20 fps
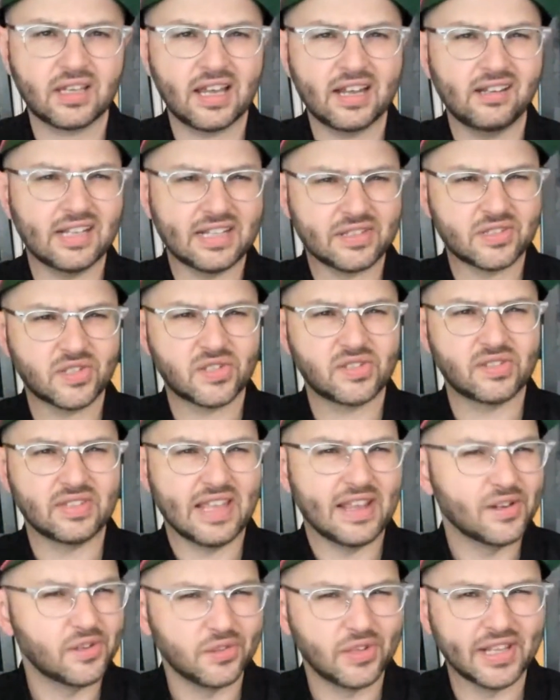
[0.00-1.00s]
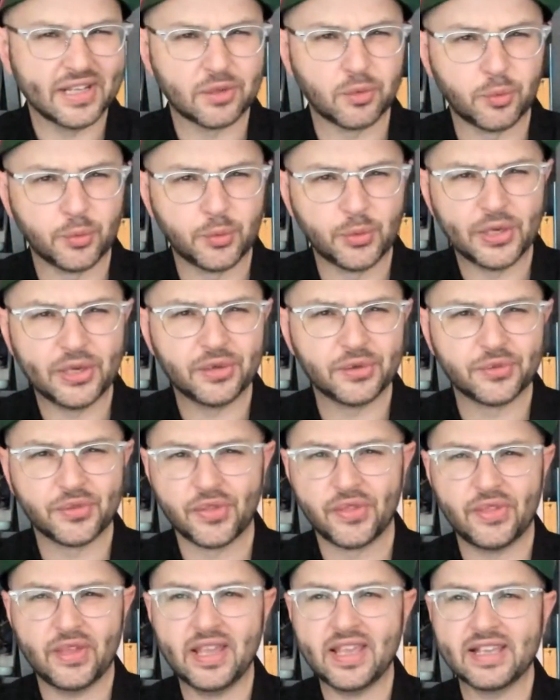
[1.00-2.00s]
of like snail-like
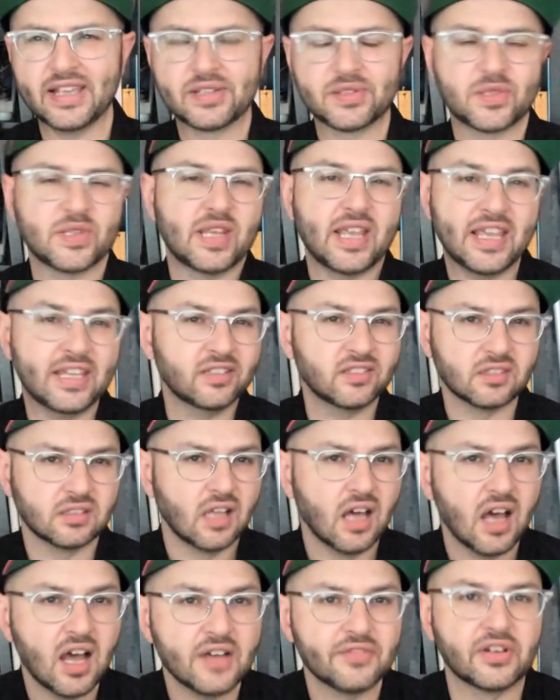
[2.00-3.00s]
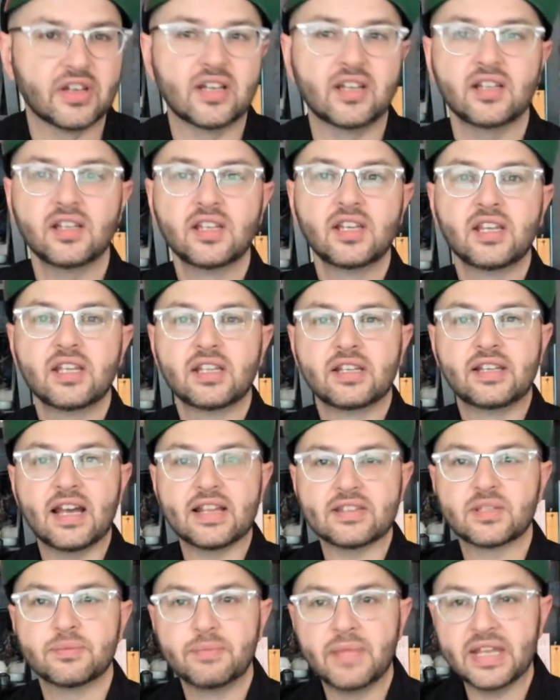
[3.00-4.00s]
weird things in lava.
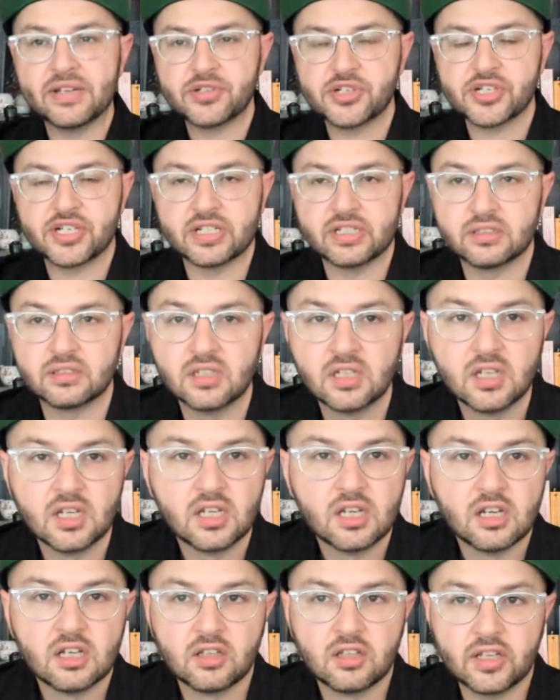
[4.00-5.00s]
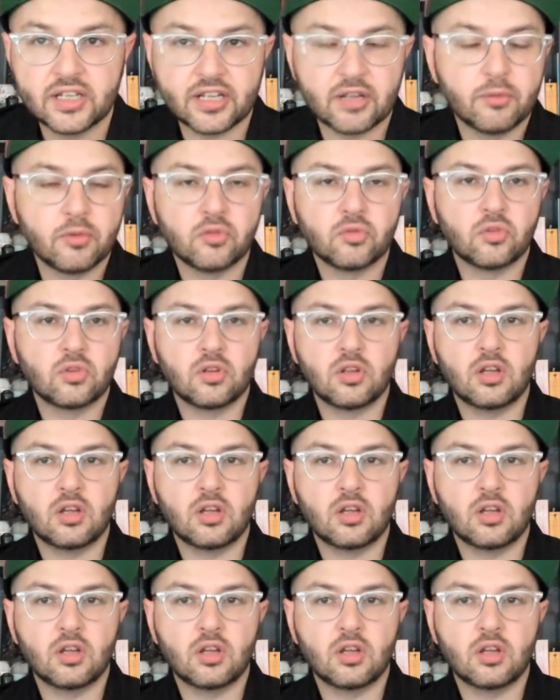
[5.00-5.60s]
Not to mention, like I